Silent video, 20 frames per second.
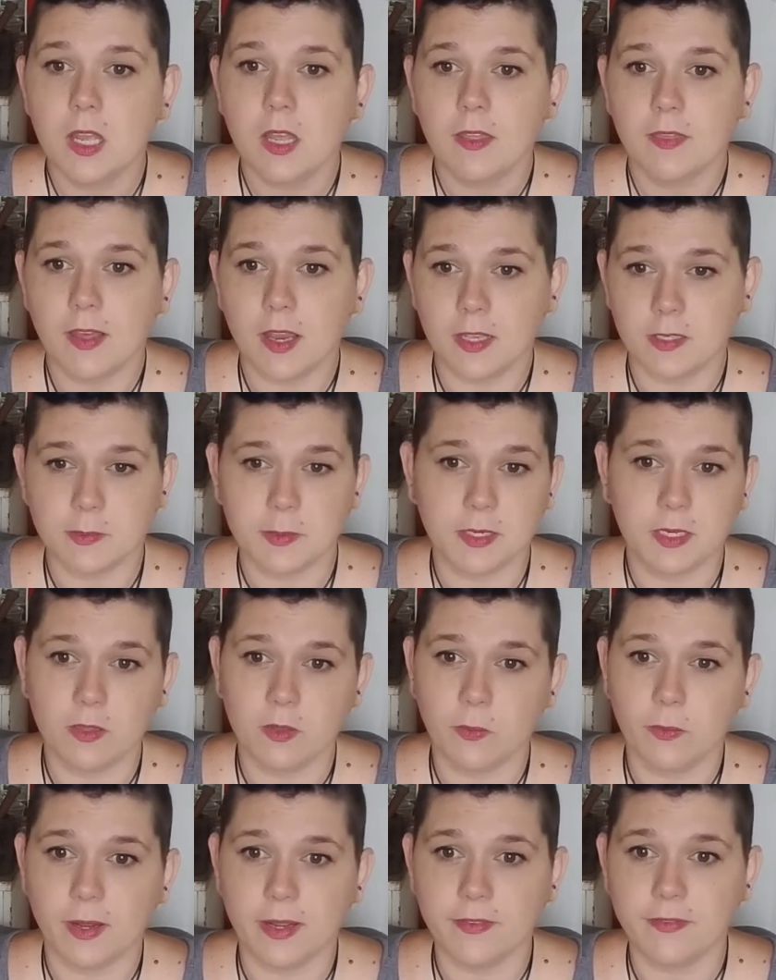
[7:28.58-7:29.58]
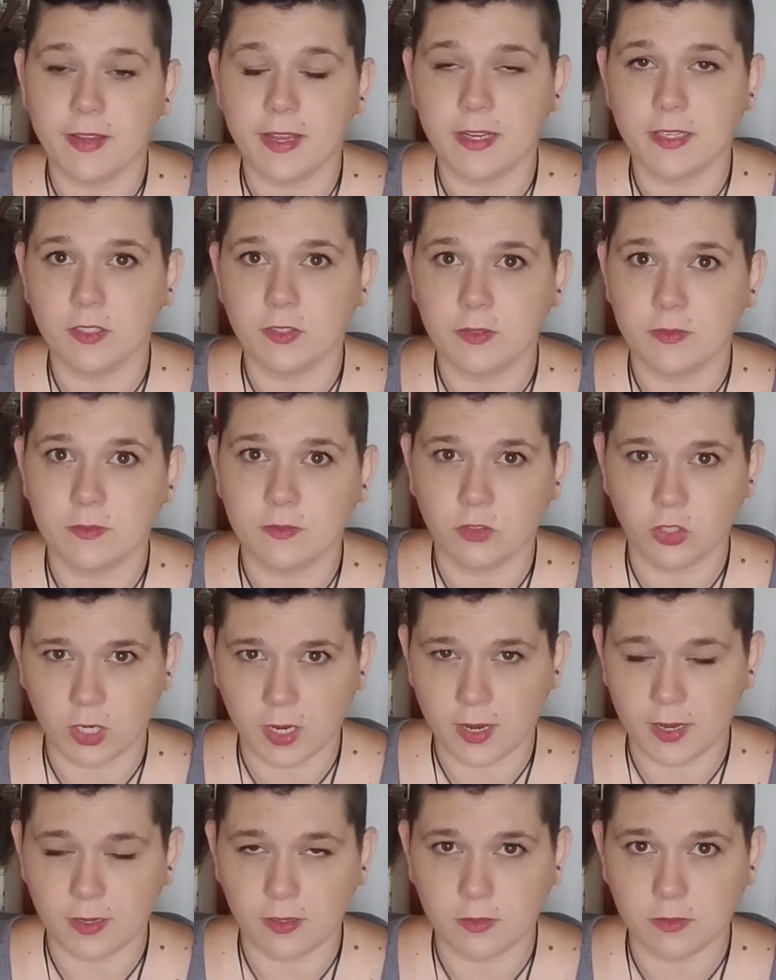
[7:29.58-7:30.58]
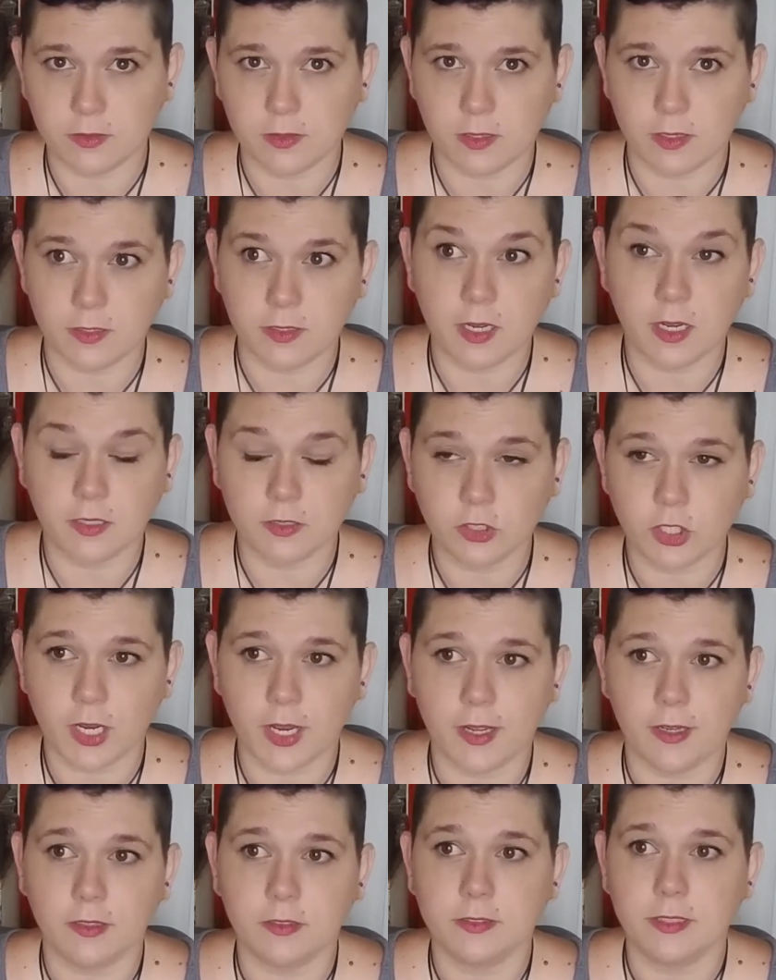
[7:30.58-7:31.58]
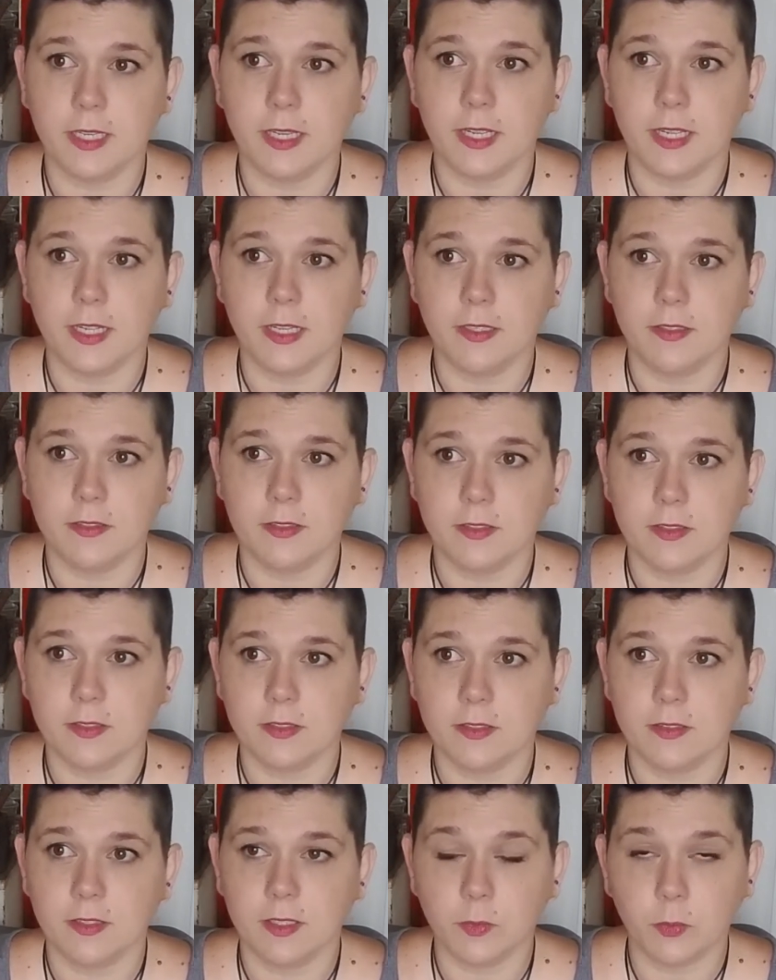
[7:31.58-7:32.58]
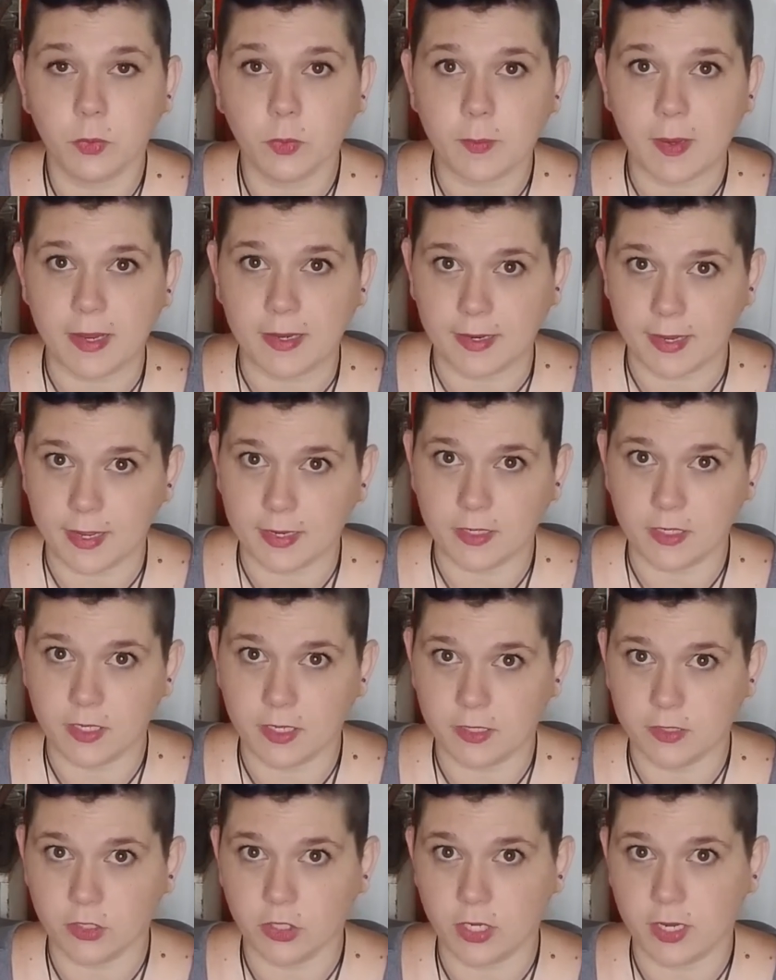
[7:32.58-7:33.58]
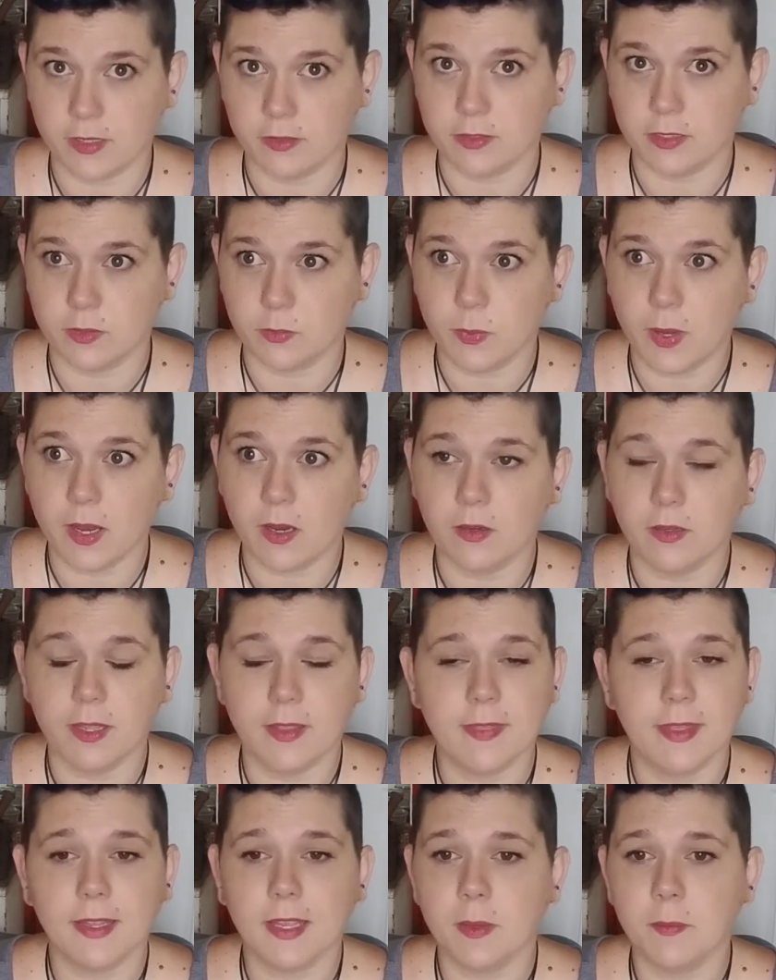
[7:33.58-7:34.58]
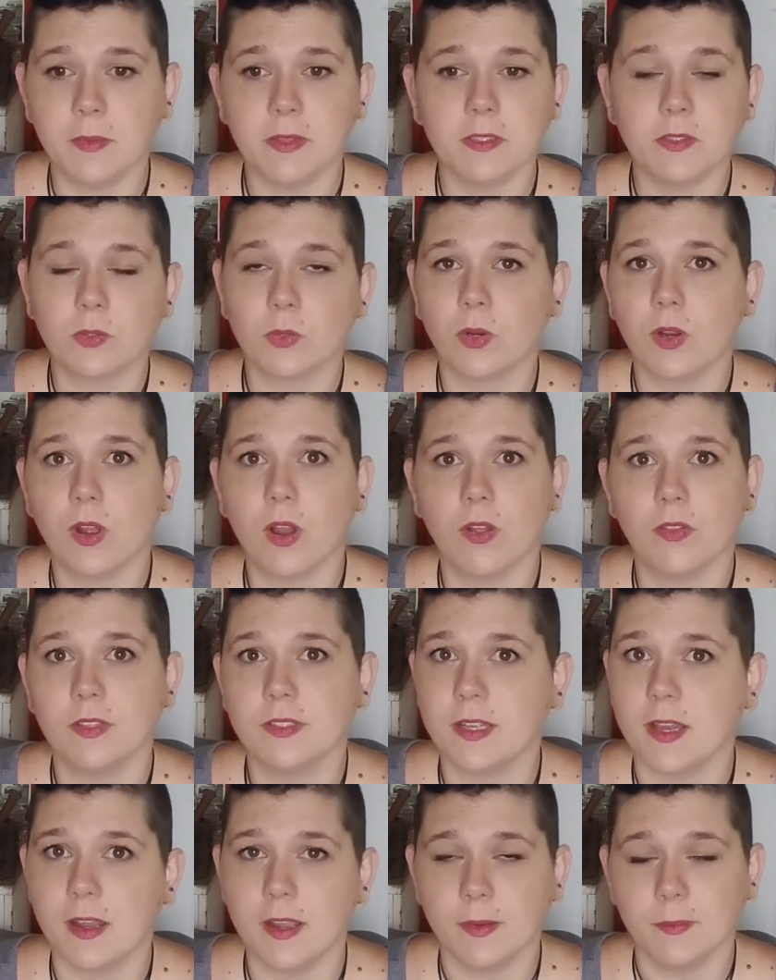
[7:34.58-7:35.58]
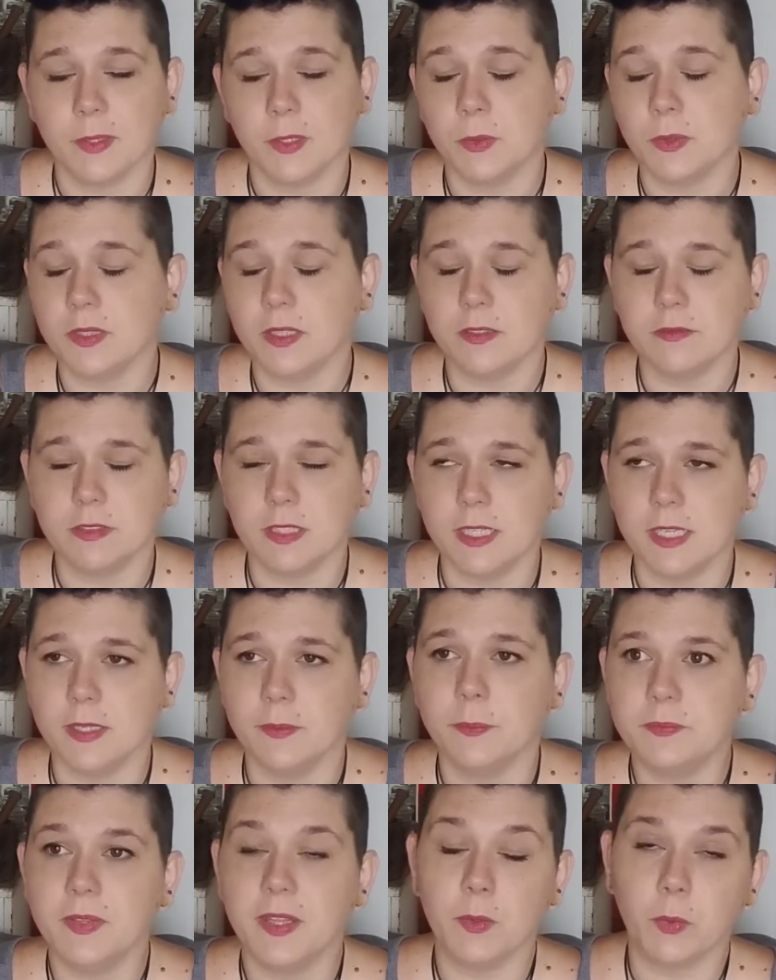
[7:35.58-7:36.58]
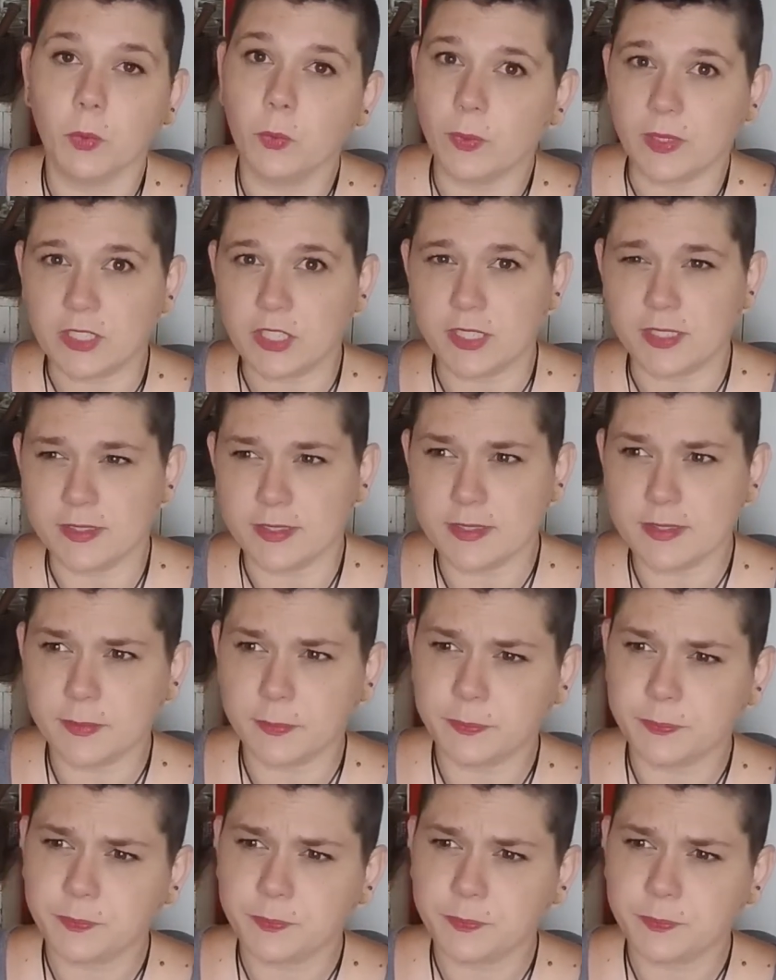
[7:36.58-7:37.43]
The husband and the wife had a child, a young child, and the roommate had a young child as well. And they came in the store all the time. They were lovely. They were witches.